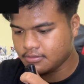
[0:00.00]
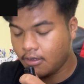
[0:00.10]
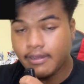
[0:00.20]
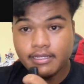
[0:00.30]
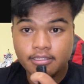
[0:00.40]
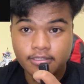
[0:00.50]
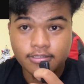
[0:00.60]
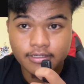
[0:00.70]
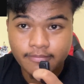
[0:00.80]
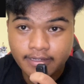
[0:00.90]
oh wait, did you
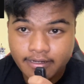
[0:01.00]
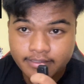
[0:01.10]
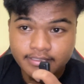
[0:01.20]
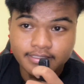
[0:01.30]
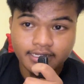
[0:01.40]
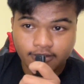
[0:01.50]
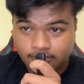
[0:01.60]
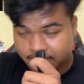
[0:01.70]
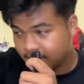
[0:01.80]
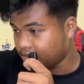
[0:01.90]
talk about character design?
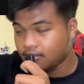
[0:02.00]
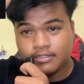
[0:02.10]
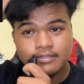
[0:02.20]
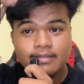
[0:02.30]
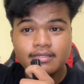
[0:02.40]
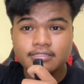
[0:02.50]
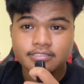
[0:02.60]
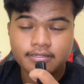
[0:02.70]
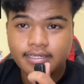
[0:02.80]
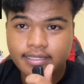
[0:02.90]
Oh shit.
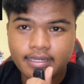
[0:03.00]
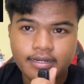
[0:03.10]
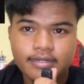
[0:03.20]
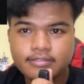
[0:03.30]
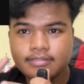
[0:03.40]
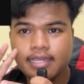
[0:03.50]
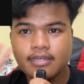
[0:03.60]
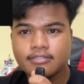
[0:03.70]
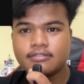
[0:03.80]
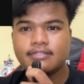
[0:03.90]
So yeah,
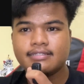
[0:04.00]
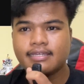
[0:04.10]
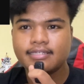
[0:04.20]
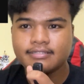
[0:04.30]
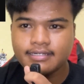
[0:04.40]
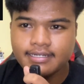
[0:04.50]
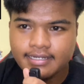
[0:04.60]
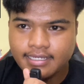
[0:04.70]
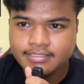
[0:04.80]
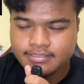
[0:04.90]
Ekusu design is really
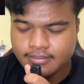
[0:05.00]
nice,